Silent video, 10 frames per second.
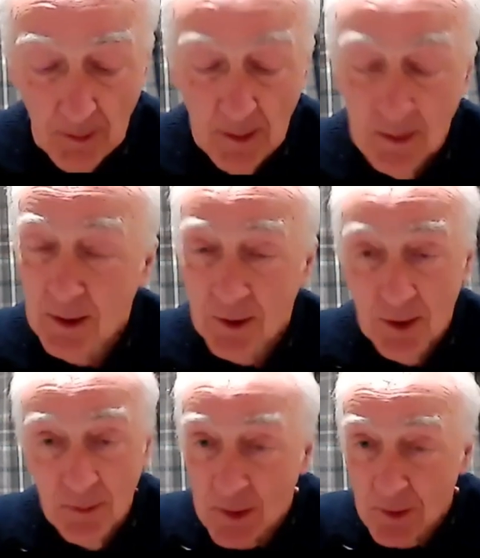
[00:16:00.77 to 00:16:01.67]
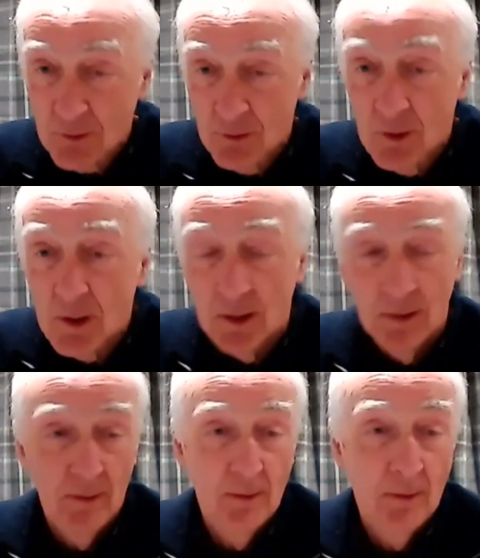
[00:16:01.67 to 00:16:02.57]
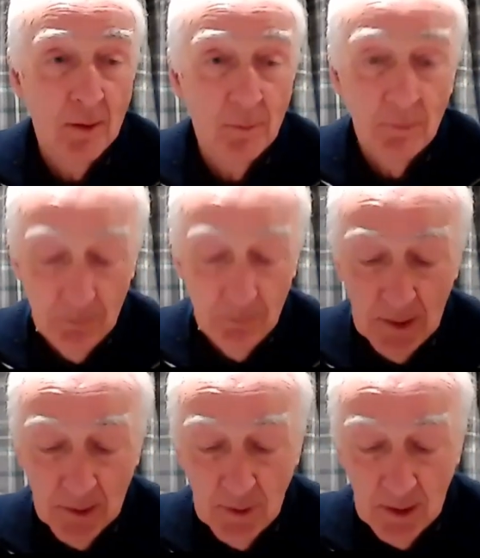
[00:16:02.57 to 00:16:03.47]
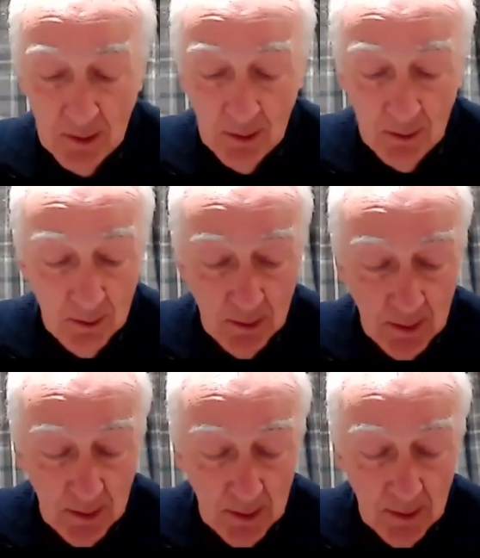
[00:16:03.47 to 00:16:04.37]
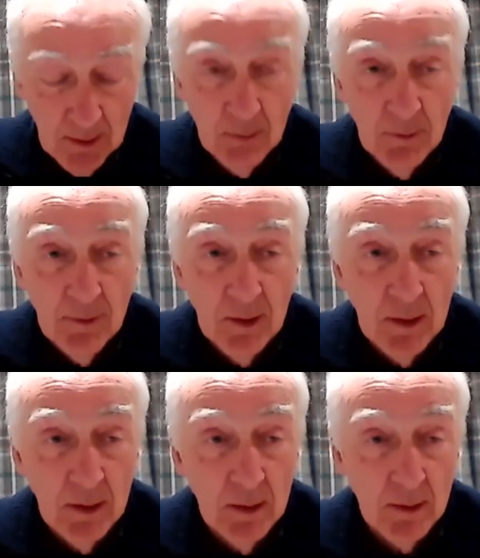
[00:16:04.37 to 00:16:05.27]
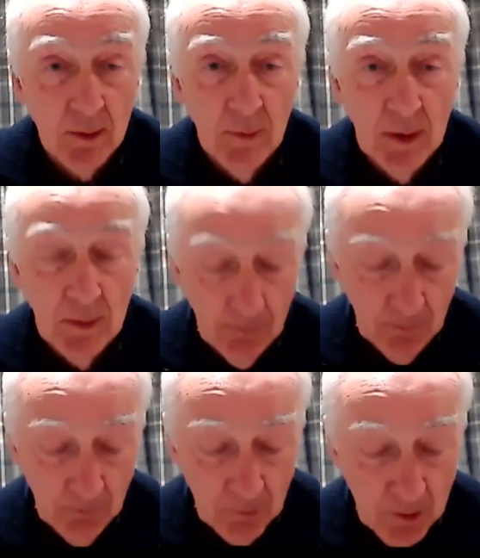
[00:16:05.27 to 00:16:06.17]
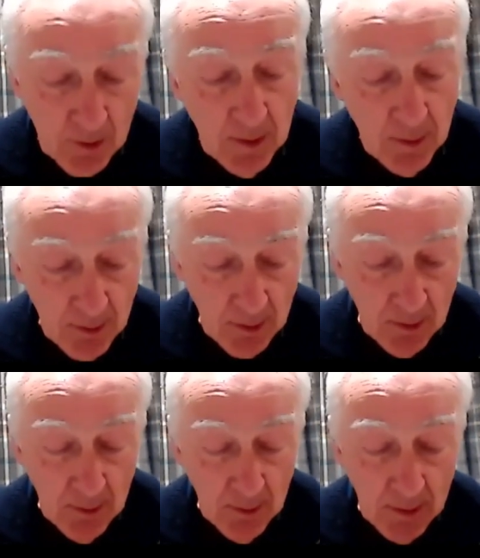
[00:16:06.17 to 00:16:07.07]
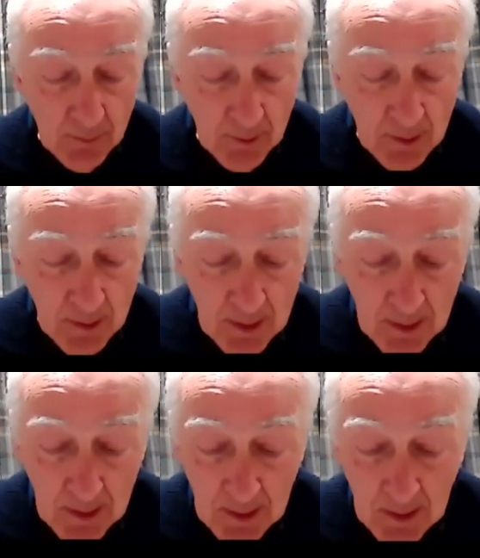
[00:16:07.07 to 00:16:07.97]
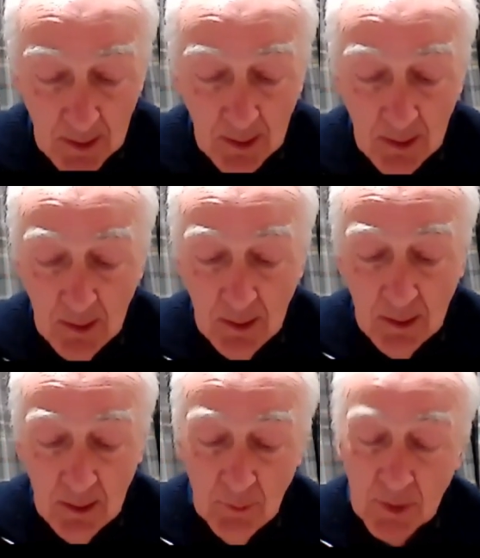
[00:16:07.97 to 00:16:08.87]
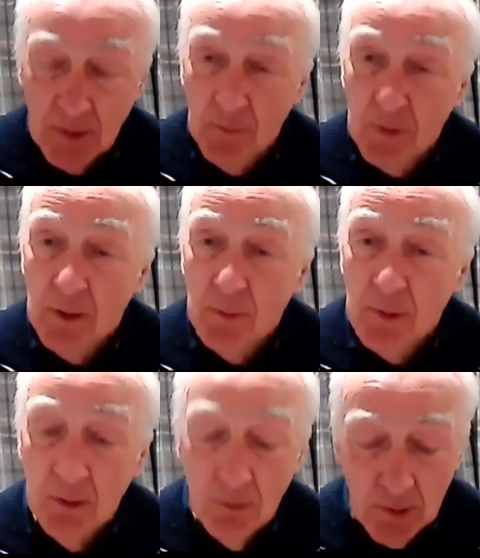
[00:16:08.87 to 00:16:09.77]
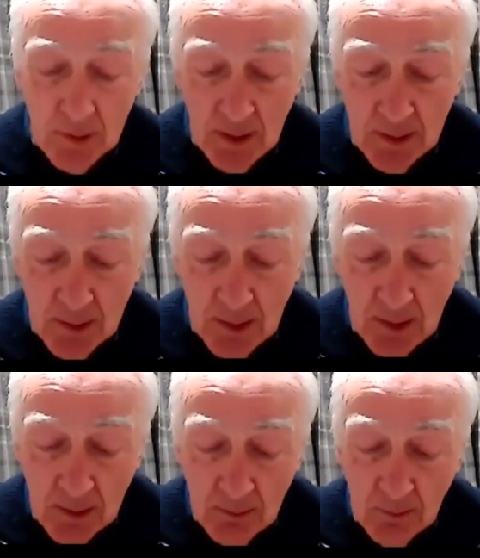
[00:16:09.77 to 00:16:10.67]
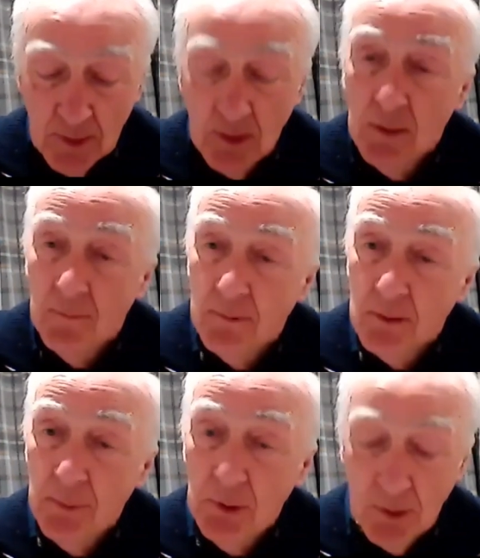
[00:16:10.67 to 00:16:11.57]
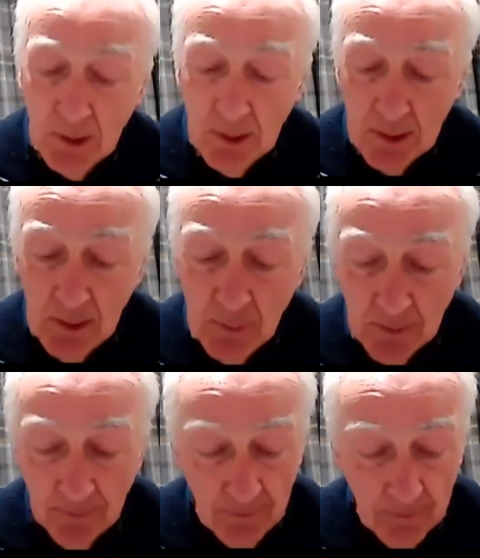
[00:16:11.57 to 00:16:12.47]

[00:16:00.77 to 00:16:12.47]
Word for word: It's actually much stronger than peace be still that we find in so many translations, including this one. It was sometimes used as a technical term for rebuking a demon